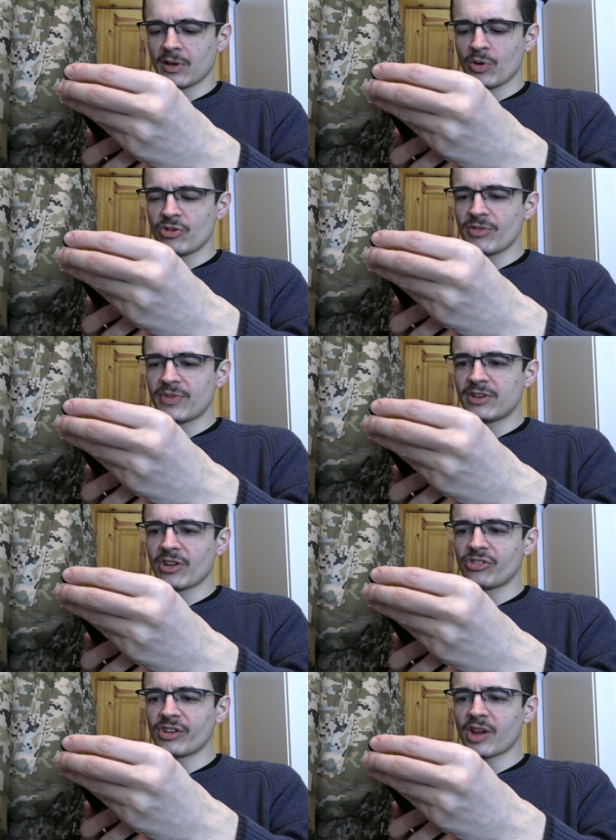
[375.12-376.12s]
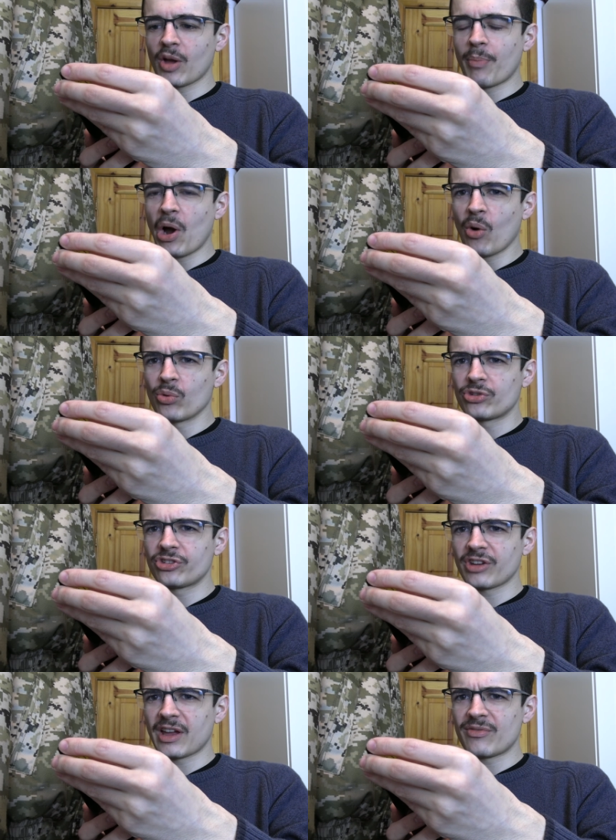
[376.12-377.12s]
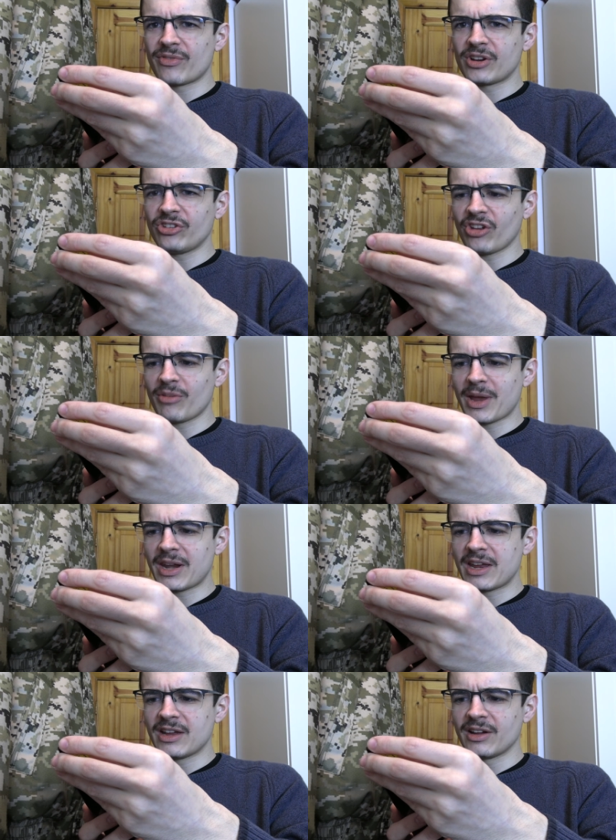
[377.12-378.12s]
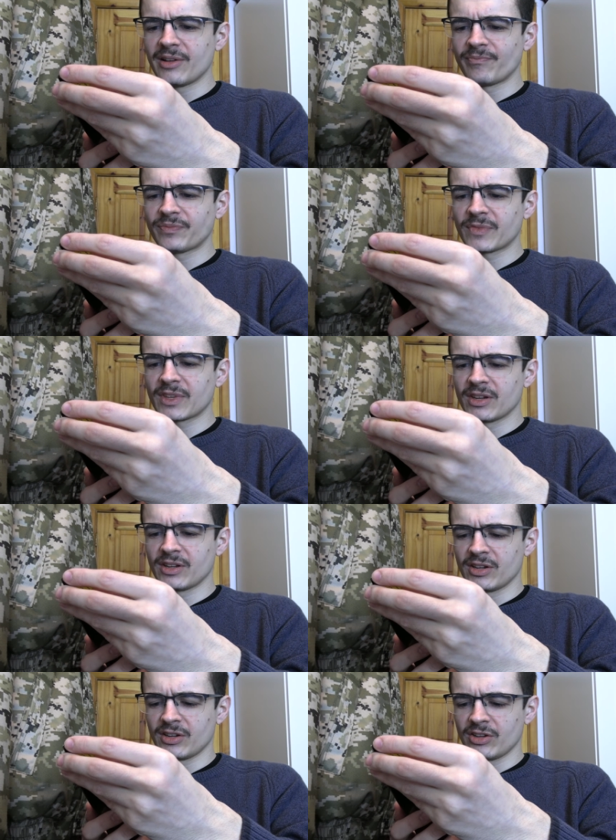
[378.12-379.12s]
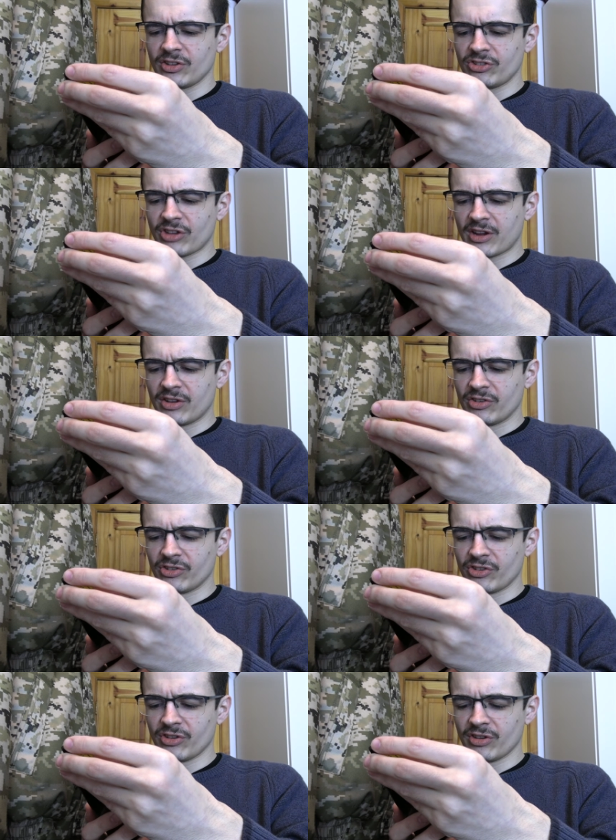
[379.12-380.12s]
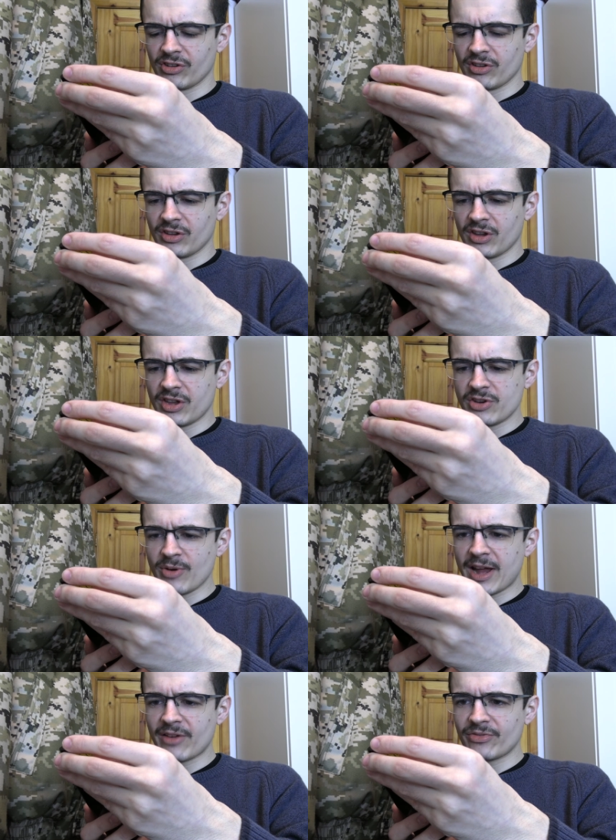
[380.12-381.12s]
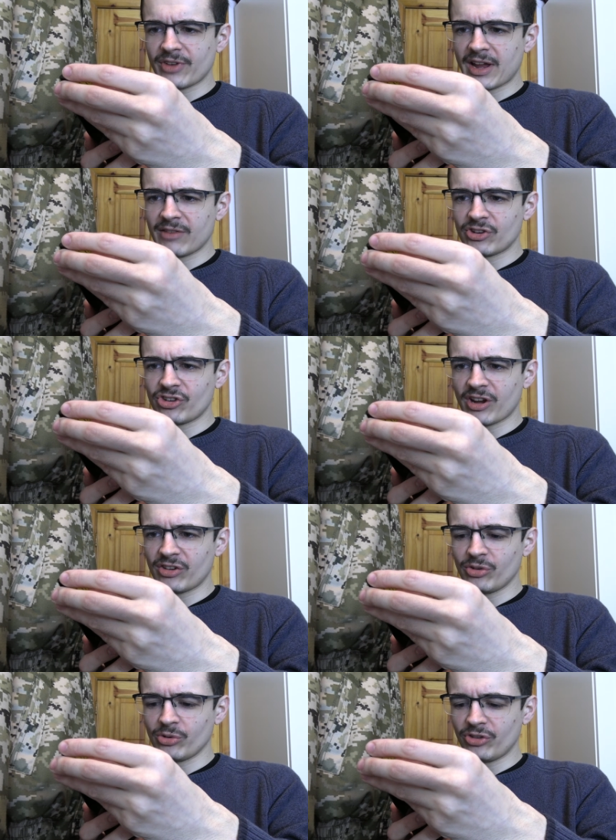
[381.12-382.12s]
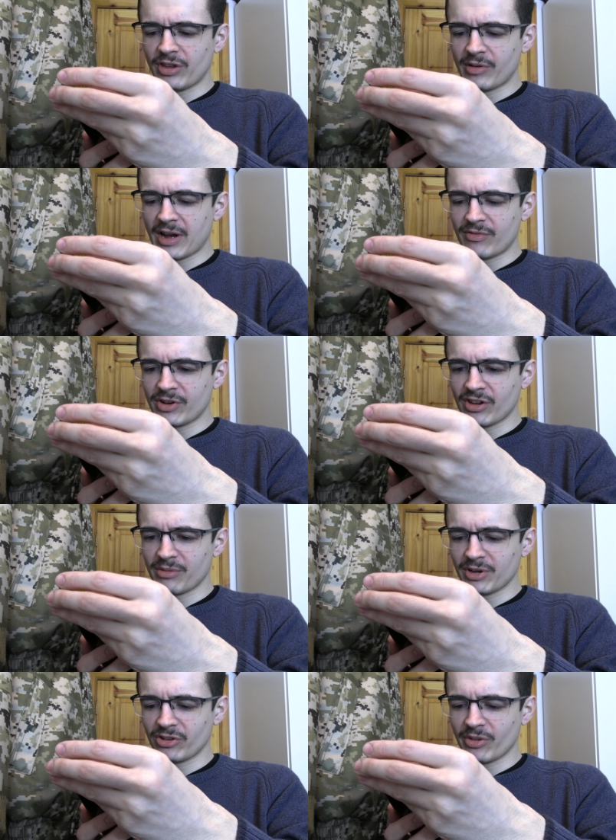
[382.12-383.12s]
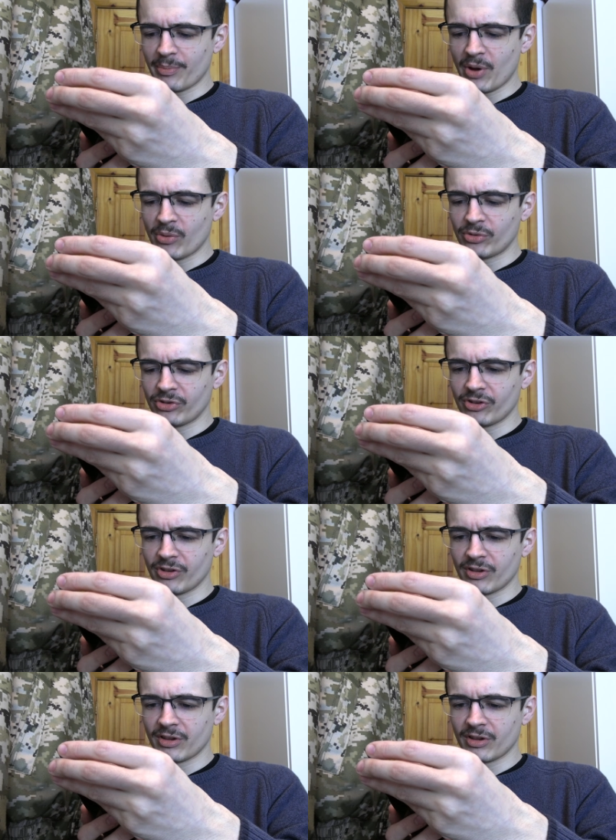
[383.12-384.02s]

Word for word: I wonder if it does like a pulse every so many seconds and you have to have a check source near it every time it does the pulse.